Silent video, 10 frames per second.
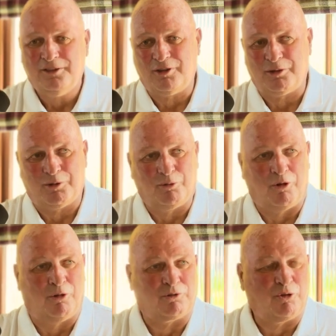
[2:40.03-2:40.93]
So anyway, we
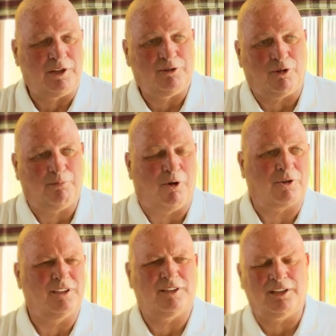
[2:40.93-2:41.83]
were all going into our
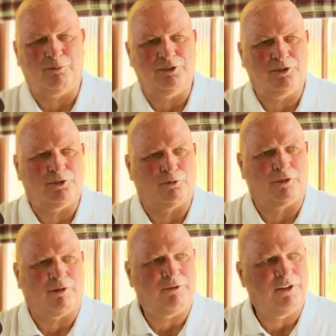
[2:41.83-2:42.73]
pockets. I think we just
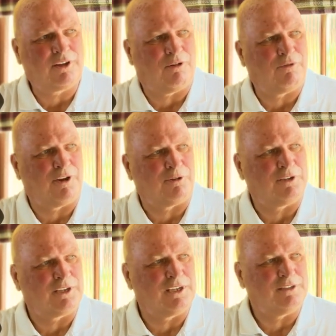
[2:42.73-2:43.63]
sold our FA Cup final
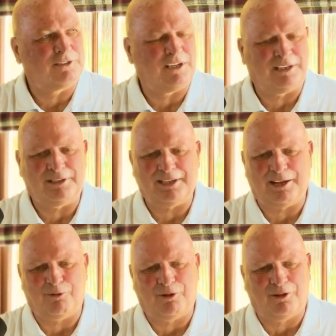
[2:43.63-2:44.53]
tickets, and
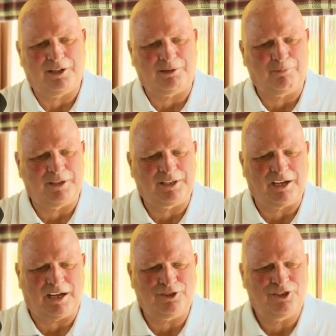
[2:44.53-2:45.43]
uh, we all had a bit of
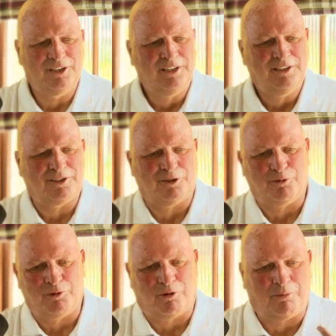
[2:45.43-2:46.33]
cash. So
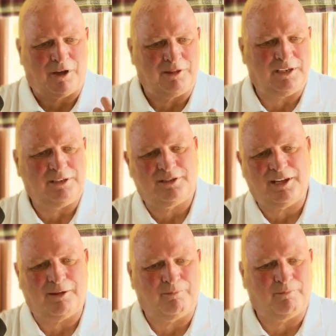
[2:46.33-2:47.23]
we are all buying these
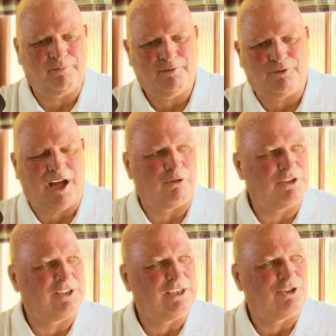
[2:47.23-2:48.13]
um,
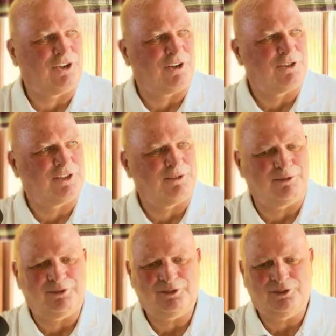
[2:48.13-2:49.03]
flowery T-shirts
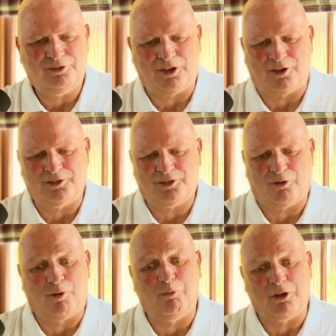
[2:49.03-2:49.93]
and shirts.
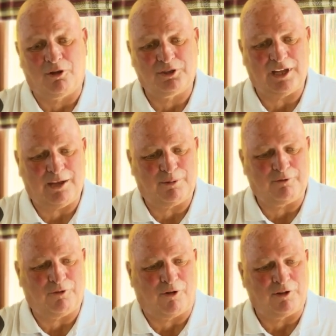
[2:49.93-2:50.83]
So when we got to
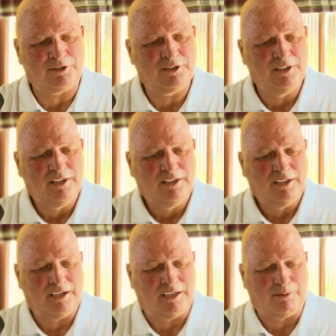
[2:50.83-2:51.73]
Epping Forest,
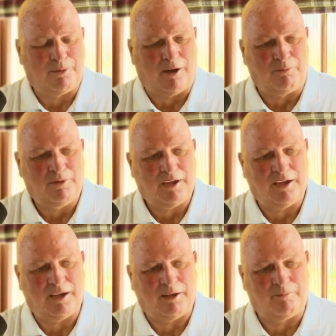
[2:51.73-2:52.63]
uh, the pub,
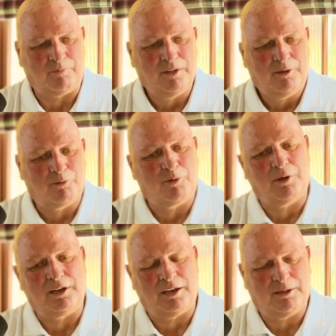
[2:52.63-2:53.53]
um, we
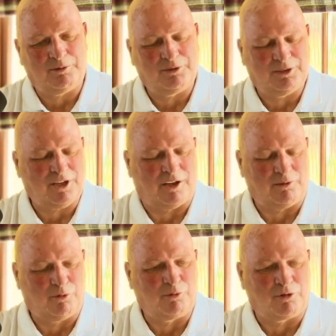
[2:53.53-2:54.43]
went. We
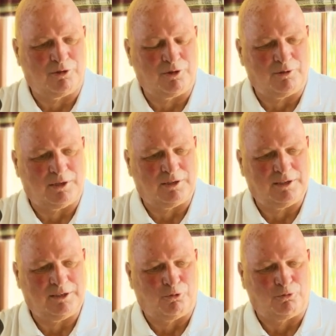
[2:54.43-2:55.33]
decided we were going to do a,
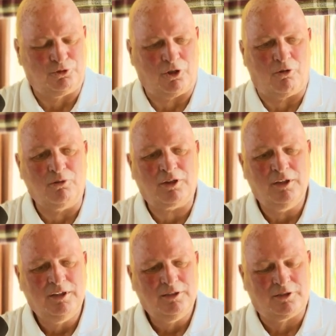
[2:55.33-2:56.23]
an old joke
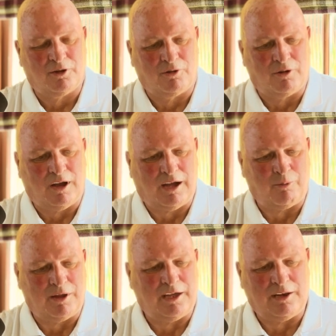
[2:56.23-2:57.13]
so I
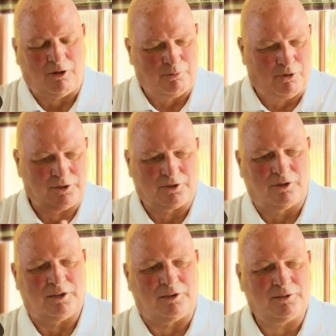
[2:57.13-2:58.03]
went in, all the boys
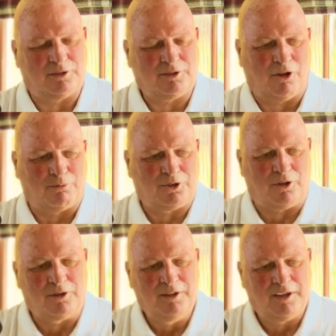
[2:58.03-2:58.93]
got their, their tops on.